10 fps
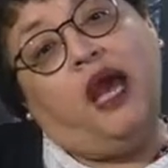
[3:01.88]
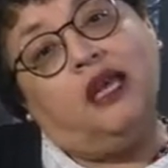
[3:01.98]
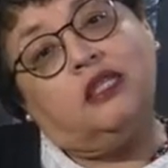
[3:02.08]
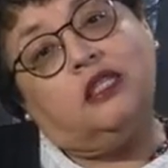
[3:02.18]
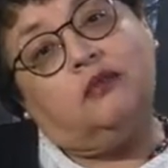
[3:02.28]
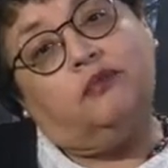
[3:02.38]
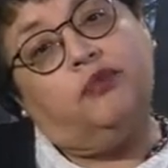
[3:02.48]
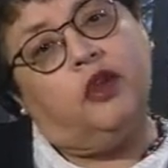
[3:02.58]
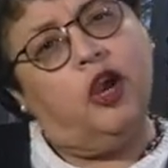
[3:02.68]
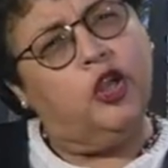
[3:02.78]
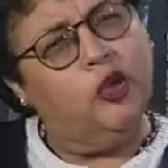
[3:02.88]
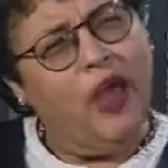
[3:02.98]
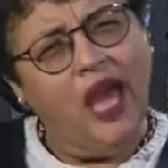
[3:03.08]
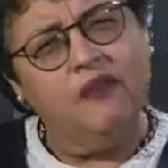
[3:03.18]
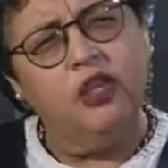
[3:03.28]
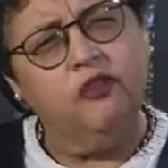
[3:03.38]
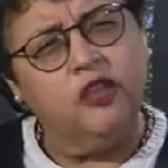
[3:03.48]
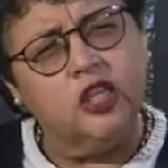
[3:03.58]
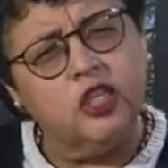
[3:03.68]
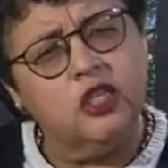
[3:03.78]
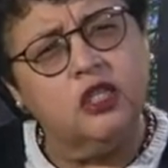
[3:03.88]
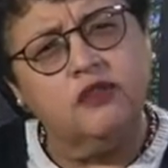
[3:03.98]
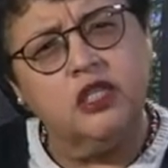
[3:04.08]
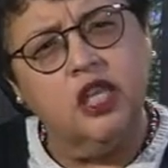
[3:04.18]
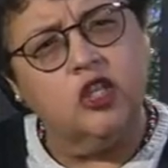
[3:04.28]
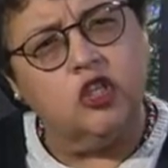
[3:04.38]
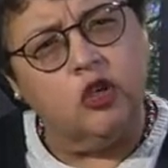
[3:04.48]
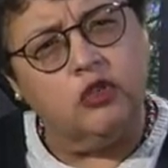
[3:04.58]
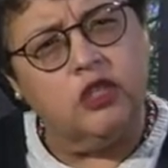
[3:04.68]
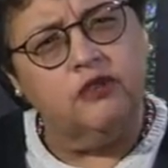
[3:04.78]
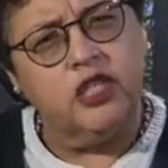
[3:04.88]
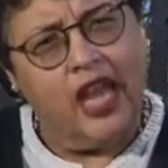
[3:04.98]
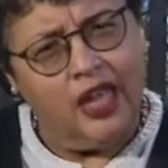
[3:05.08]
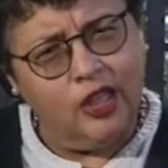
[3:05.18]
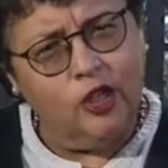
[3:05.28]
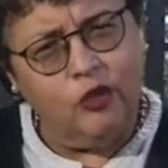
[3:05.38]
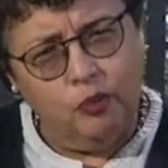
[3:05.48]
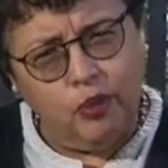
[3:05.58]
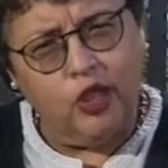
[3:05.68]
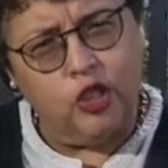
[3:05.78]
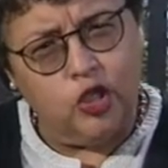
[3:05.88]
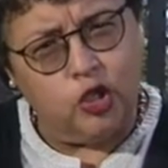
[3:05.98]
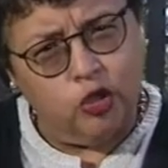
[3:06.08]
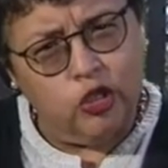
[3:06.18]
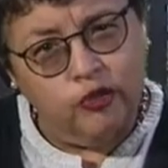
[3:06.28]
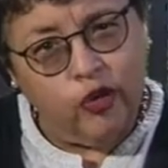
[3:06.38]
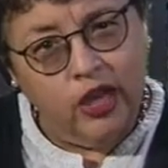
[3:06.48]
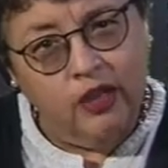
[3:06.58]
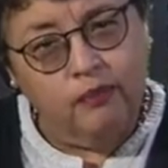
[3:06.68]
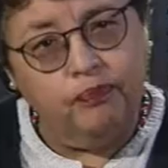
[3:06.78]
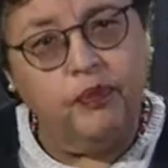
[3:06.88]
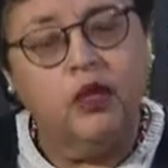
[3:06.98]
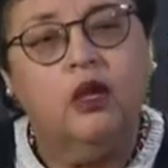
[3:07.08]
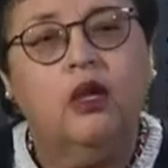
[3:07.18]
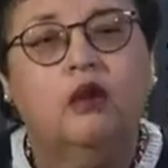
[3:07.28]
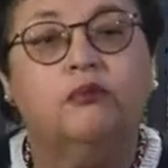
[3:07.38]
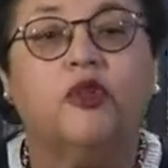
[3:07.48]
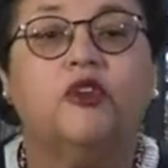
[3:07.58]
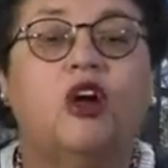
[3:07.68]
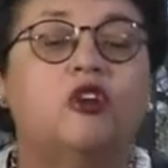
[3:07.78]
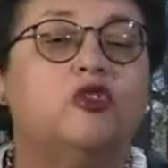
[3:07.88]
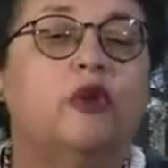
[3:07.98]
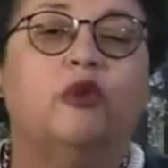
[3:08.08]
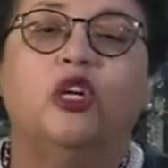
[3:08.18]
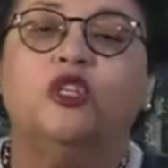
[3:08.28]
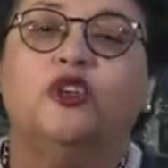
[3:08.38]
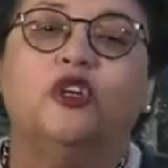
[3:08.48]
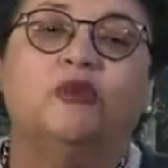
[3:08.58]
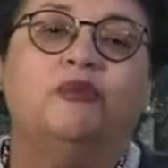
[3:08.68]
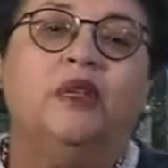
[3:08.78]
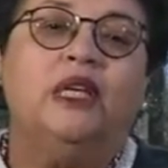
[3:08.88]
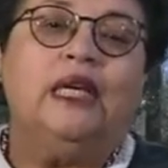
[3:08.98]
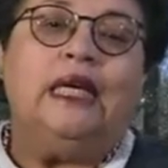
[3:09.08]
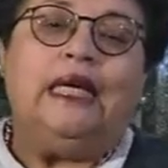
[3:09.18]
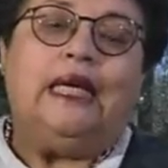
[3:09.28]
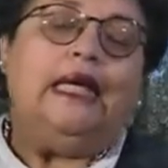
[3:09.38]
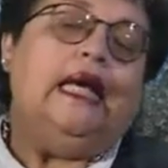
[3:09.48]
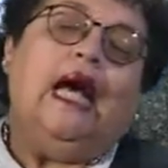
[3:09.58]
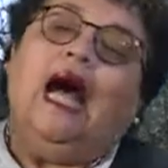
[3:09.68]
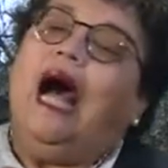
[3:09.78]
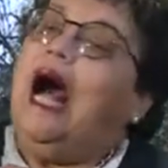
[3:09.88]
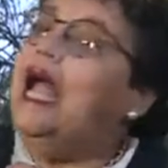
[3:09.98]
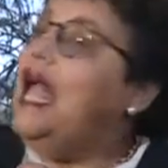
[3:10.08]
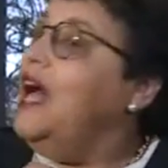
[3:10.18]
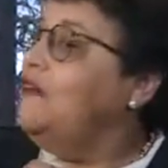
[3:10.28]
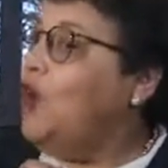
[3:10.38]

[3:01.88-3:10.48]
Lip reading: asked him, "Are you having visions of Saint Joseph telling you to build a church for him?" Brother Andre reassured him, "I have